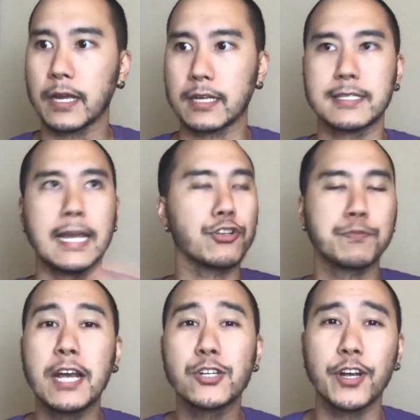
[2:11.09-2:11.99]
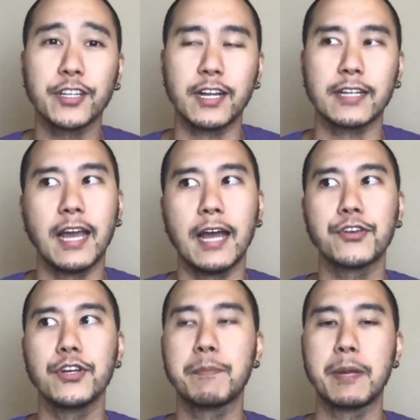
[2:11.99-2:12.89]
sales page or anything like that,
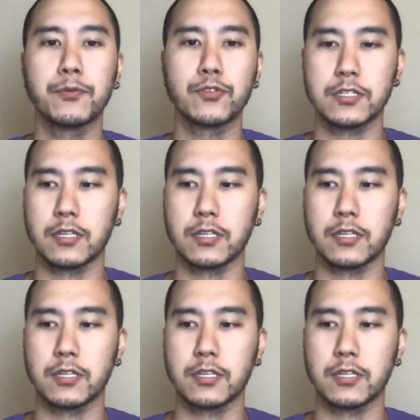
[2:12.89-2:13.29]
you need people just